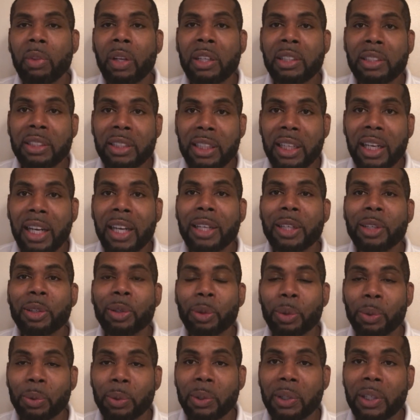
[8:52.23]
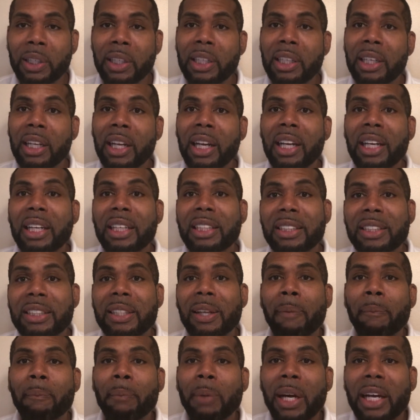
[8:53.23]
Check on
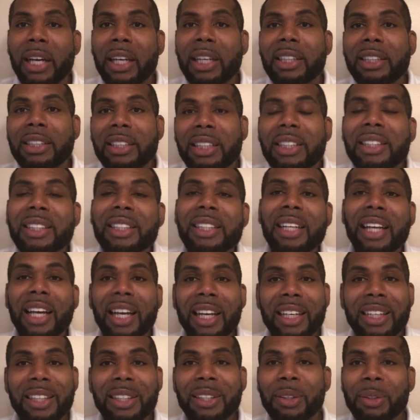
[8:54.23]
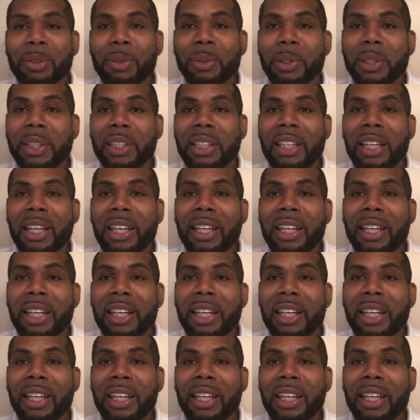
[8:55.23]
somebody. Just see how they're doing.